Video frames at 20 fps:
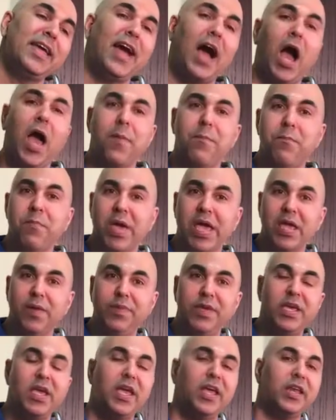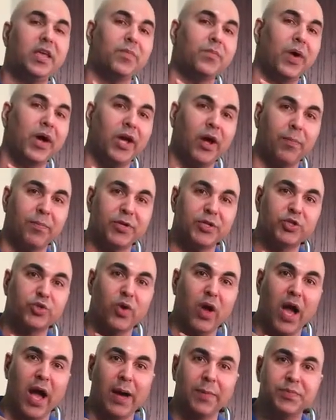I may be hitting my upper
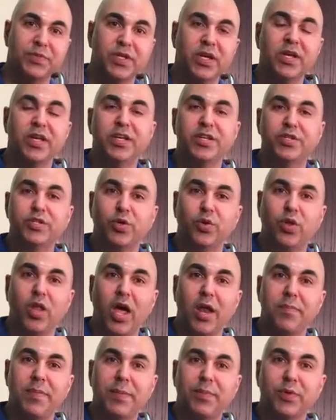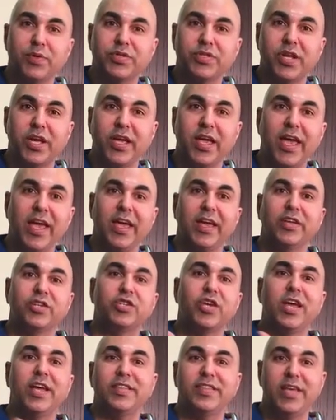traps. So a lot of people say, hey,
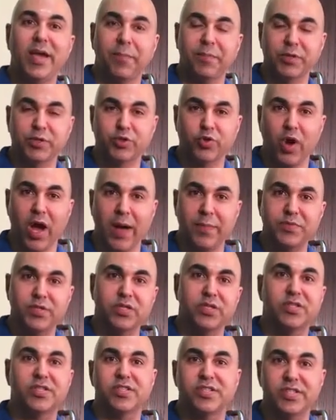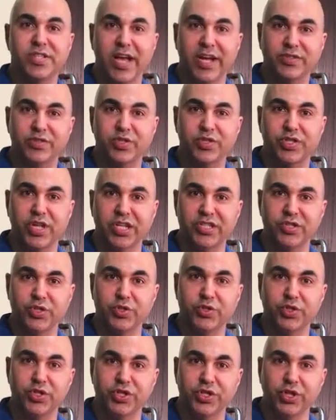to hit the upper traps, this is the exercise
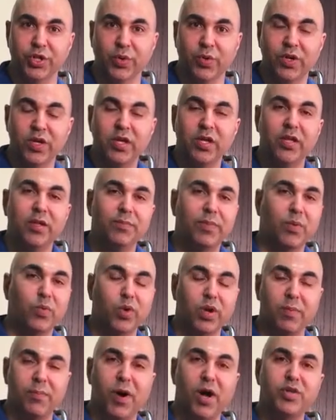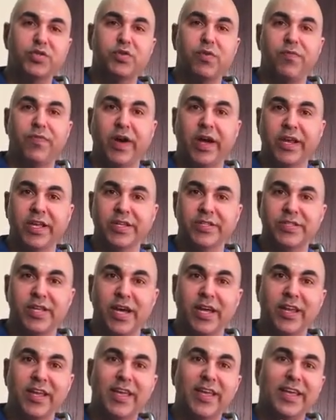you should do. But what I'm also finding is
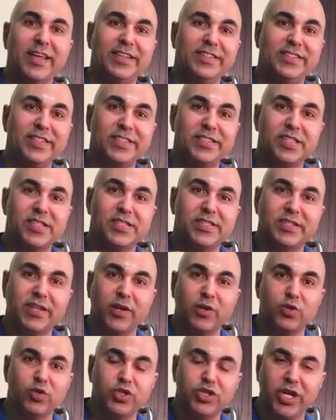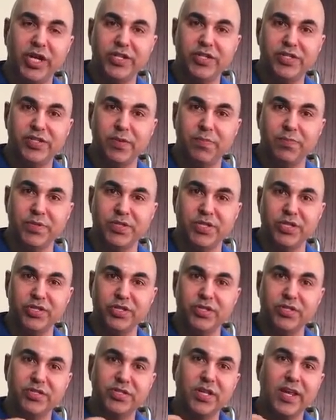that just the subtle changes in
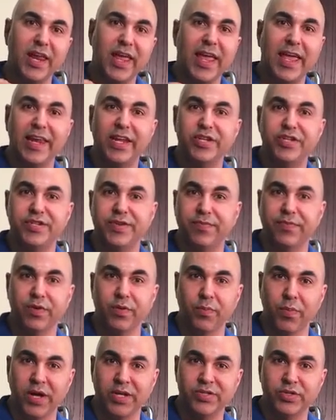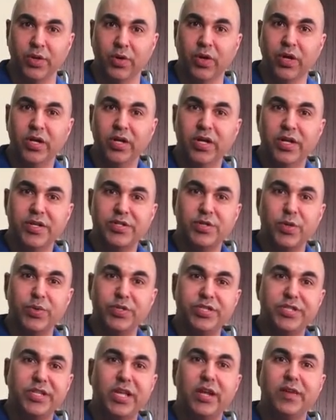position is going to hit a different muscle. So
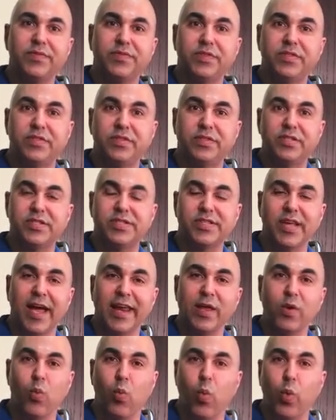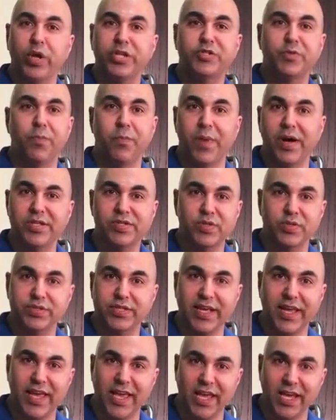instead of deciding which muscle
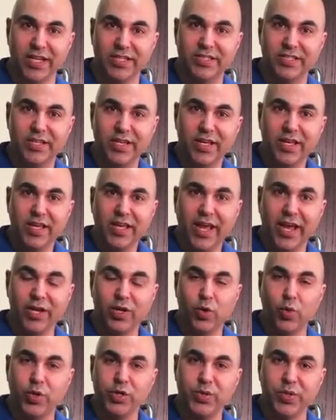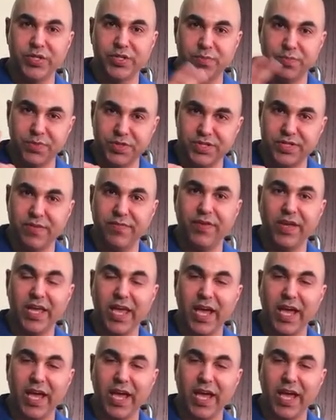to hit and go into a specific